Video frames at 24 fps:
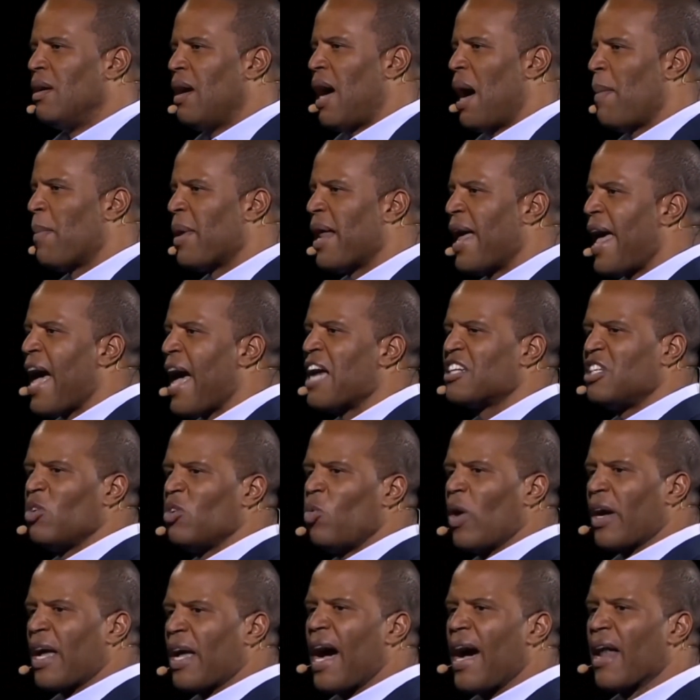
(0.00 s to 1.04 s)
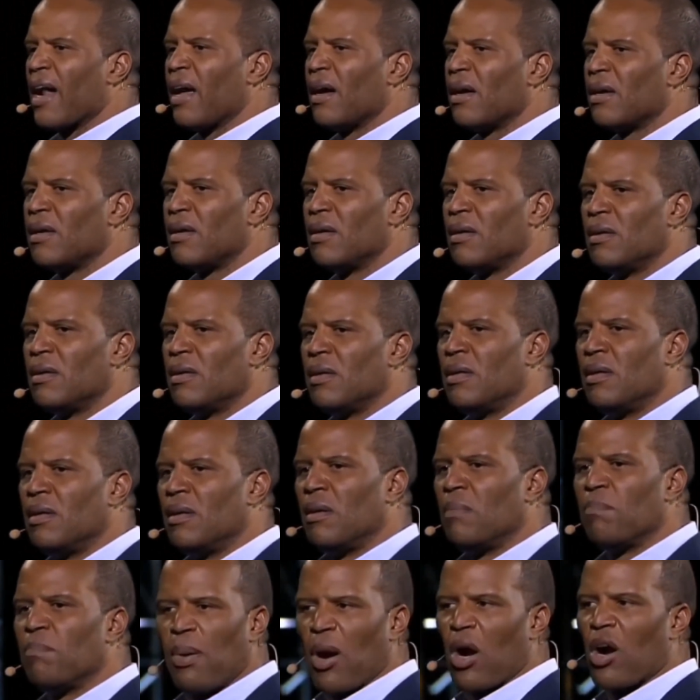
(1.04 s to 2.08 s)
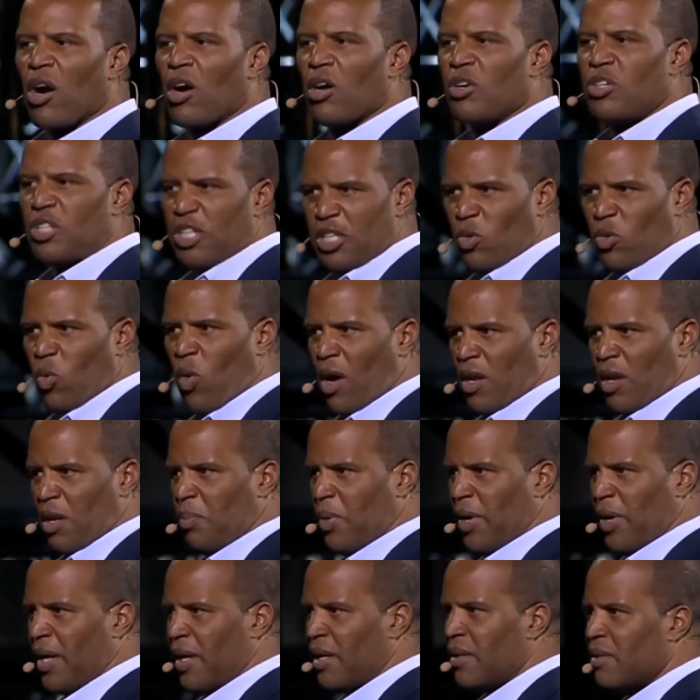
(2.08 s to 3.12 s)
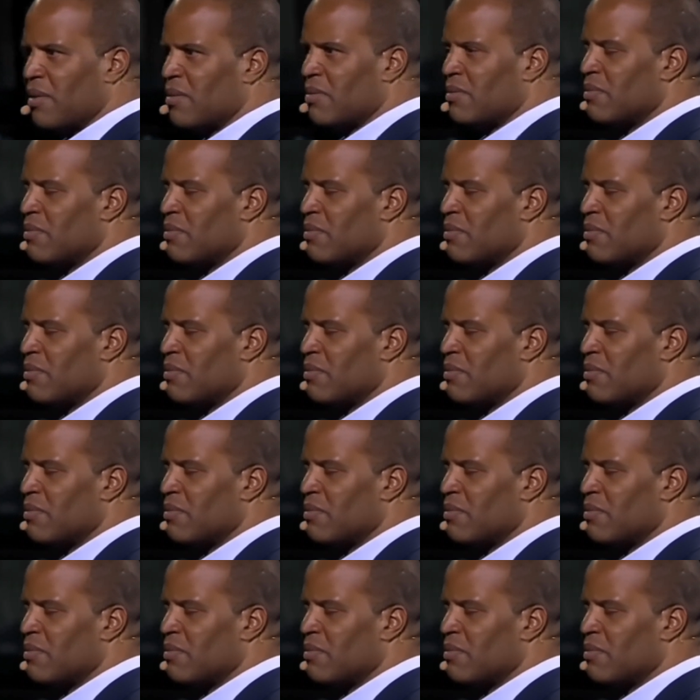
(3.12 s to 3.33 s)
I'm going to ask you, what kind of bird do you want to be?